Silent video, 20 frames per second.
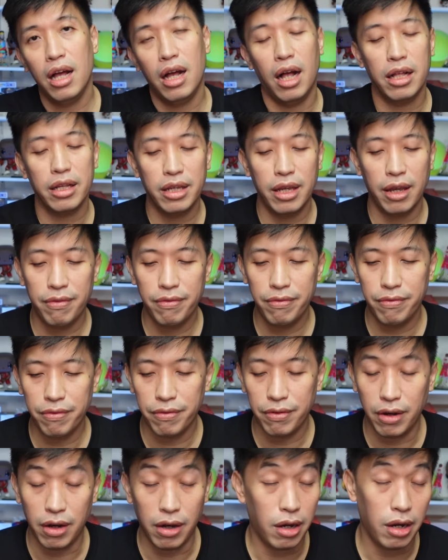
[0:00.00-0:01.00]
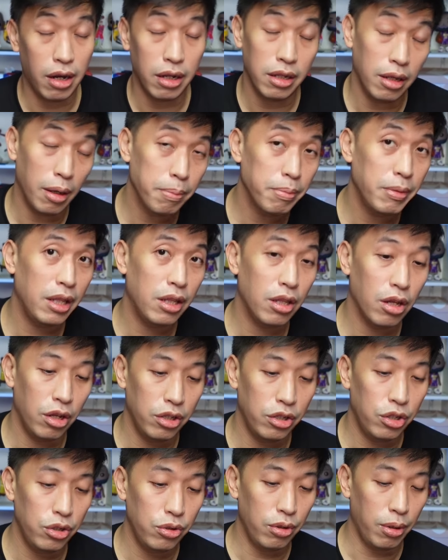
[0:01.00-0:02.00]
I'll give an update
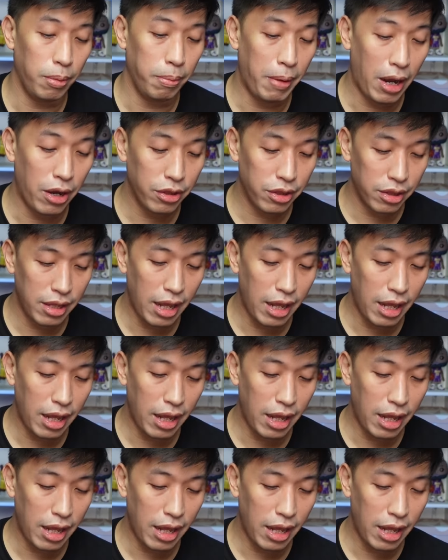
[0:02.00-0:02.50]
on you about